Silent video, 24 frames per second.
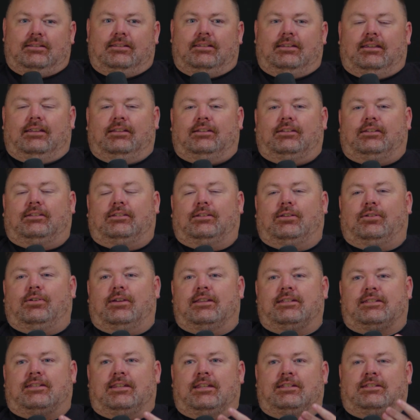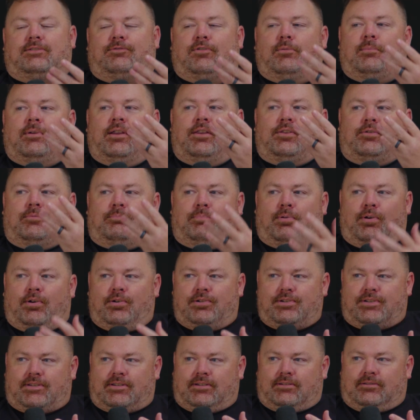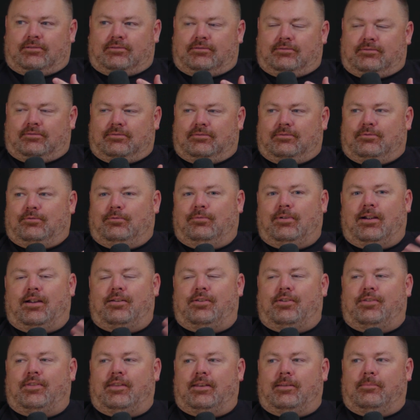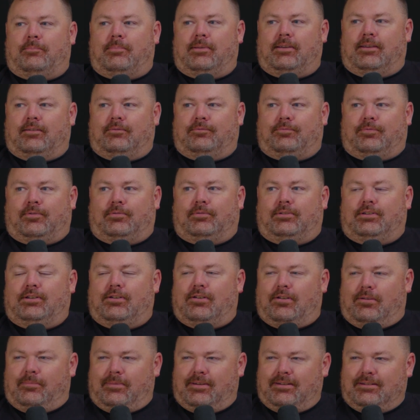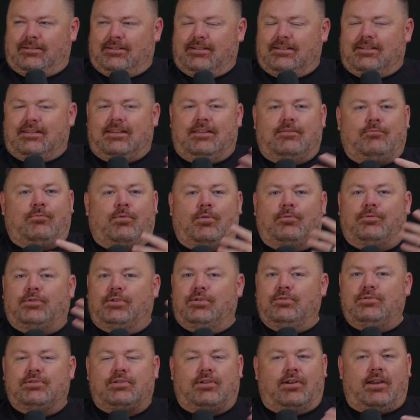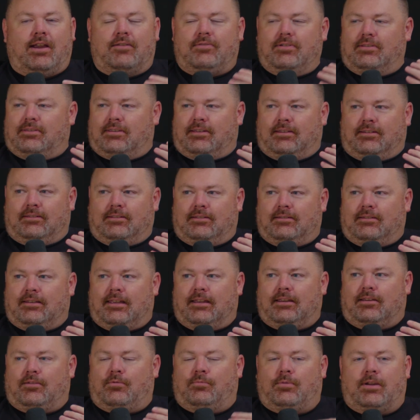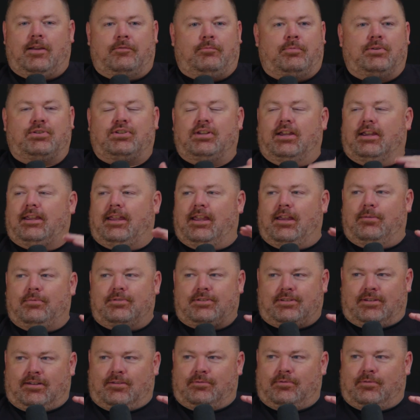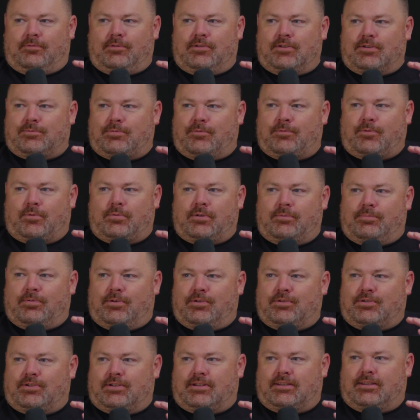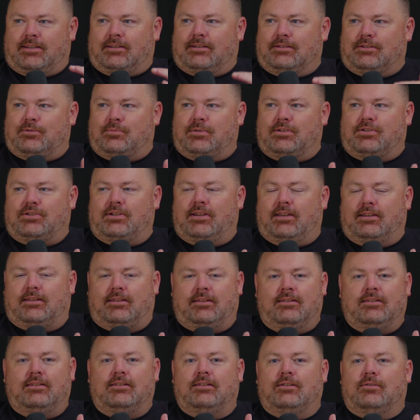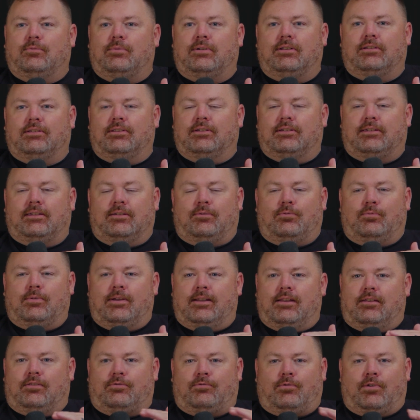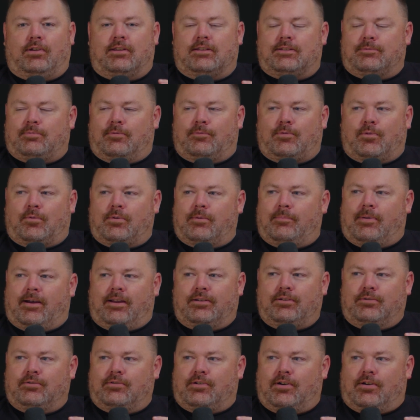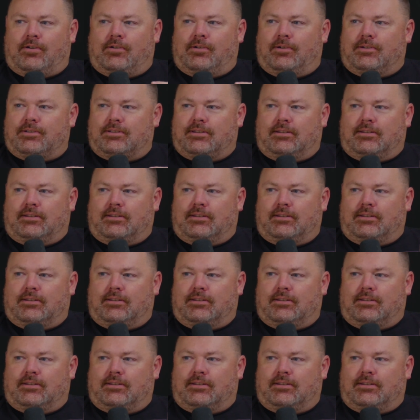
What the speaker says: And so it's from another person rather than it being from, you know what I mean? Reviews are everything. Like if we check Amazon reviews before we purchase things. We we look at Reddit threads before we buy new cars.